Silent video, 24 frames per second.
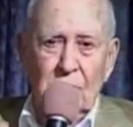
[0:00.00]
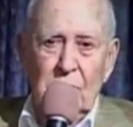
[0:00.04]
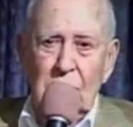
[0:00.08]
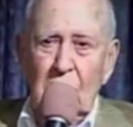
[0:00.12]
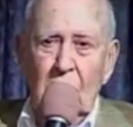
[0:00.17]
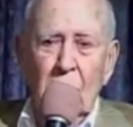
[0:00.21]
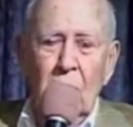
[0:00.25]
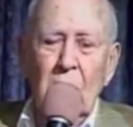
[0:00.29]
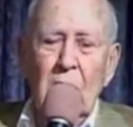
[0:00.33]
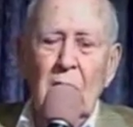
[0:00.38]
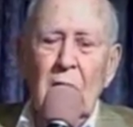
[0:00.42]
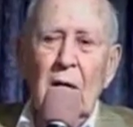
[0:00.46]

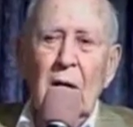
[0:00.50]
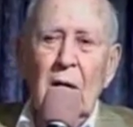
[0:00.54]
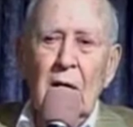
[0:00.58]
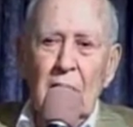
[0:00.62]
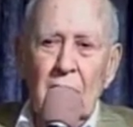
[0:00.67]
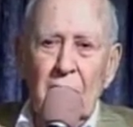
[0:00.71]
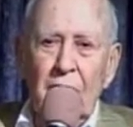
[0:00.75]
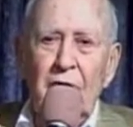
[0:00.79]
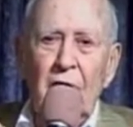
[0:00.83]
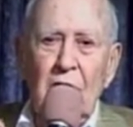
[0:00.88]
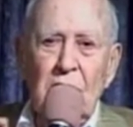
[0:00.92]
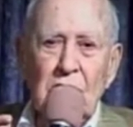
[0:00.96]
So
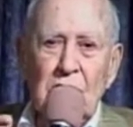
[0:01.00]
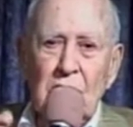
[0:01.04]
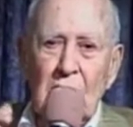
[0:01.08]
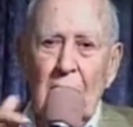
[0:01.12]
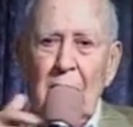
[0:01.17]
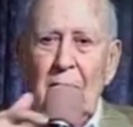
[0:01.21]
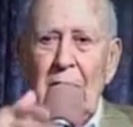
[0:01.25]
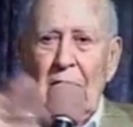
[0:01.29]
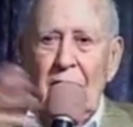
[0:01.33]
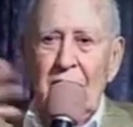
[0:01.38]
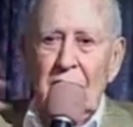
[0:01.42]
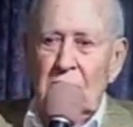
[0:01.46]
the first
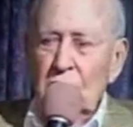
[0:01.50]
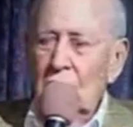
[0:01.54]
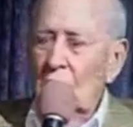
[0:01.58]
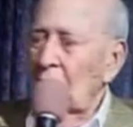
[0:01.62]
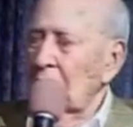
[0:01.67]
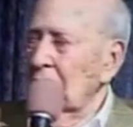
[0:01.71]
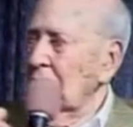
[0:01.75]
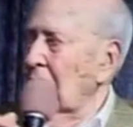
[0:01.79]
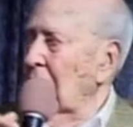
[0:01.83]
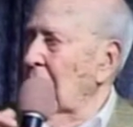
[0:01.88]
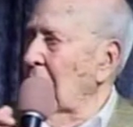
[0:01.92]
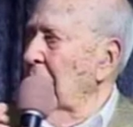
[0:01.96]
time he ever
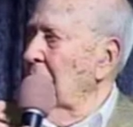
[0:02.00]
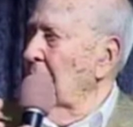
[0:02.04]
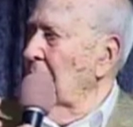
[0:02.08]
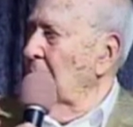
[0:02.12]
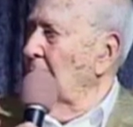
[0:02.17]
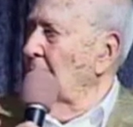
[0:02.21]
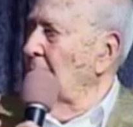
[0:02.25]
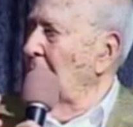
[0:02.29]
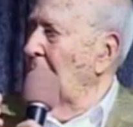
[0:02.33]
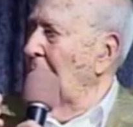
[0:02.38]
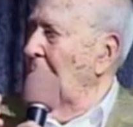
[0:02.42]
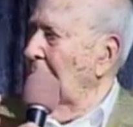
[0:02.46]
talked to other
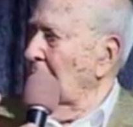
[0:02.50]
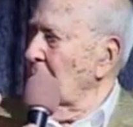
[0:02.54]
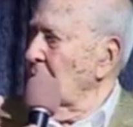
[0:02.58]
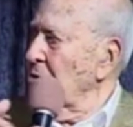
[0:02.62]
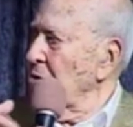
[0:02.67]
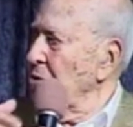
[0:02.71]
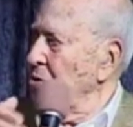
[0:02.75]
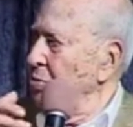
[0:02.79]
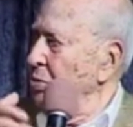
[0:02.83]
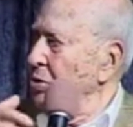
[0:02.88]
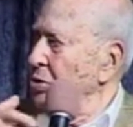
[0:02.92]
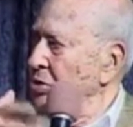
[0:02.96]

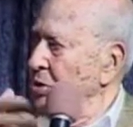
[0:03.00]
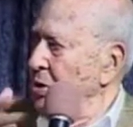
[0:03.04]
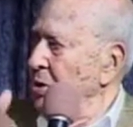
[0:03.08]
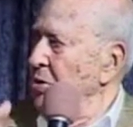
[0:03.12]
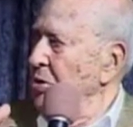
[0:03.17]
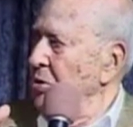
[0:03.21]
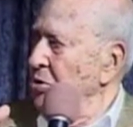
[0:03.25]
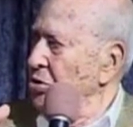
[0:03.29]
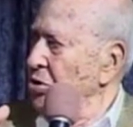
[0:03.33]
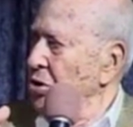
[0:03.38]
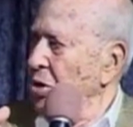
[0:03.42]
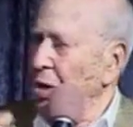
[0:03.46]
actors was in
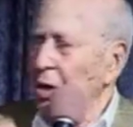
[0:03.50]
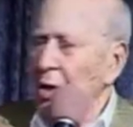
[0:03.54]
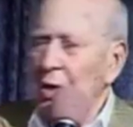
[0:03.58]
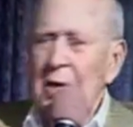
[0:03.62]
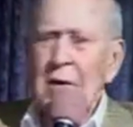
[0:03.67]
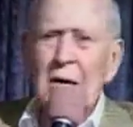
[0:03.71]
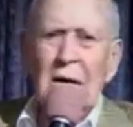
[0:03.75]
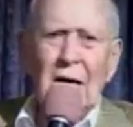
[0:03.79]
The Jerk,